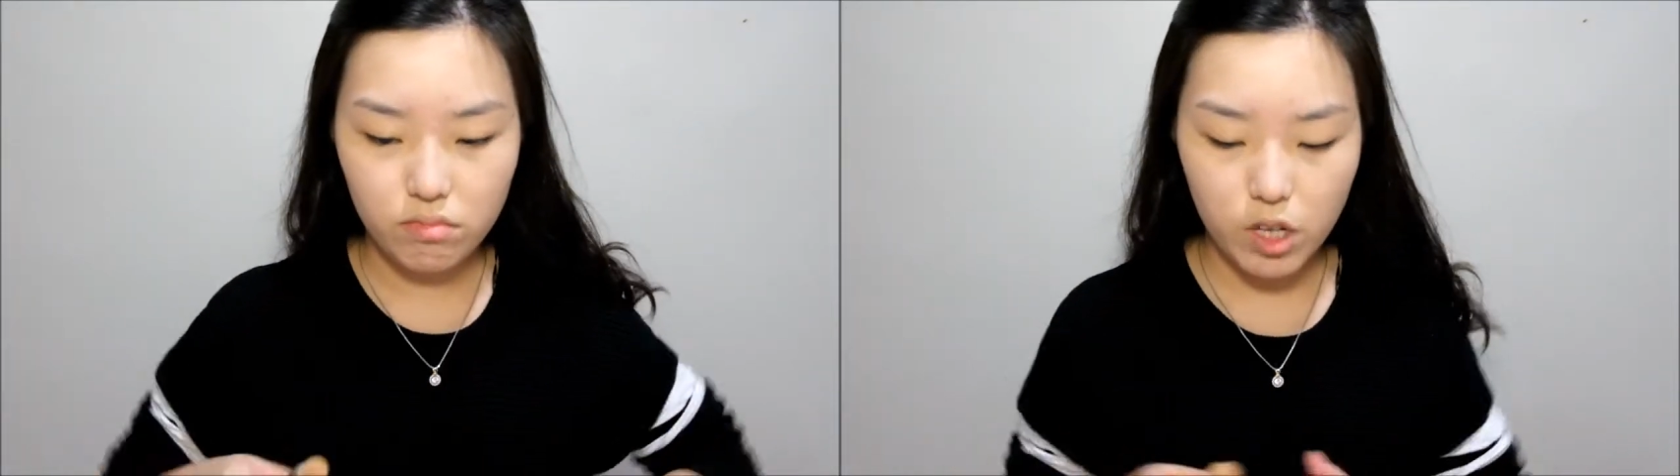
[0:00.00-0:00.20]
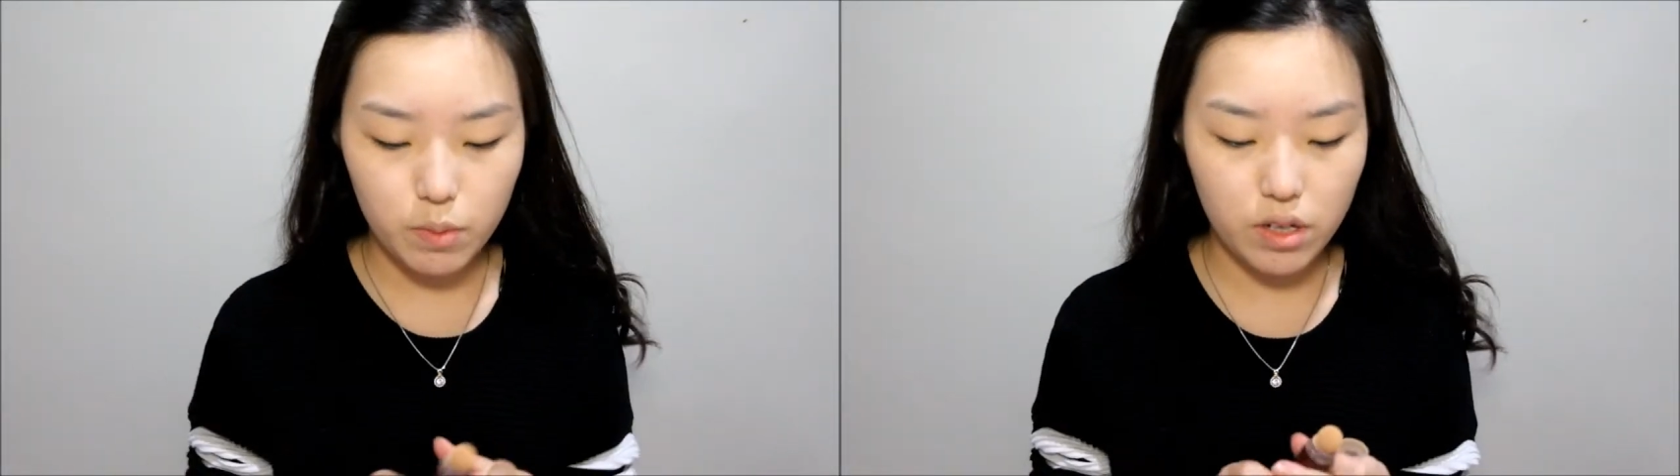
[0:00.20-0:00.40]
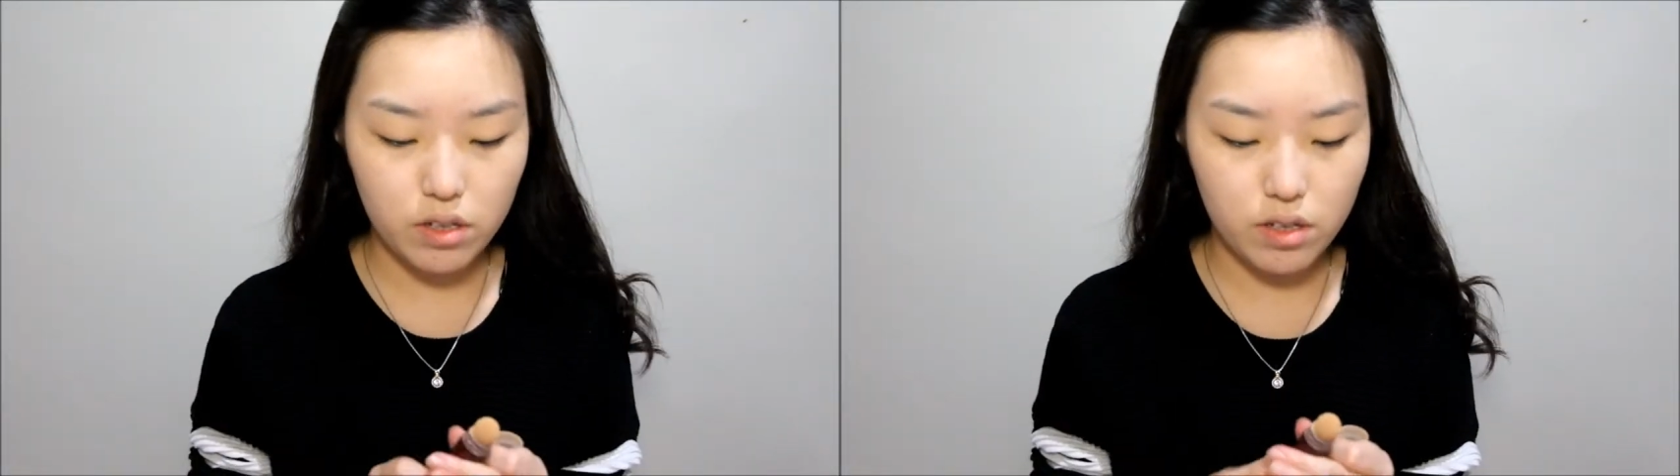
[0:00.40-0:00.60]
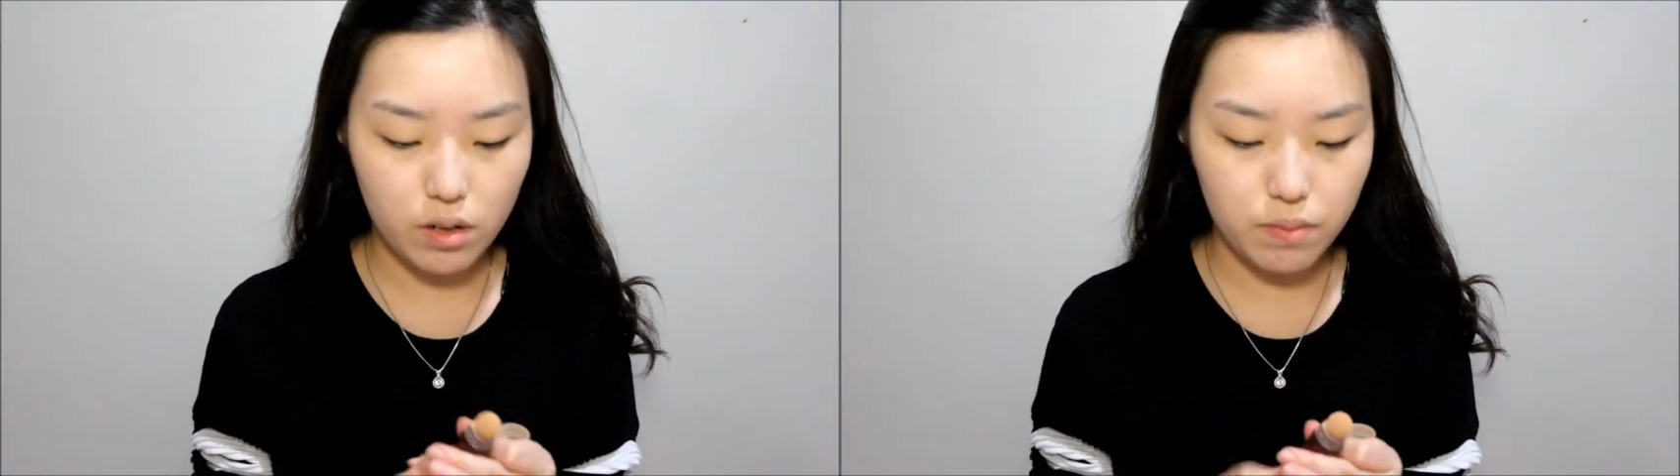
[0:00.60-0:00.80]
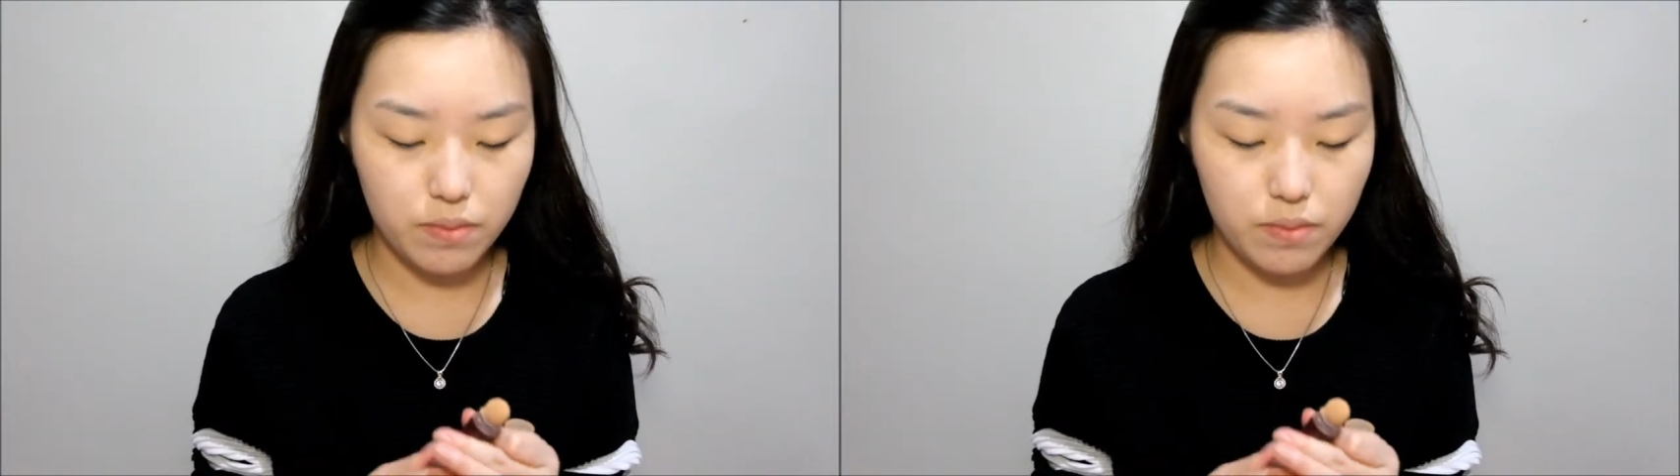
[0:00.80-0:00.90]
Maybe some.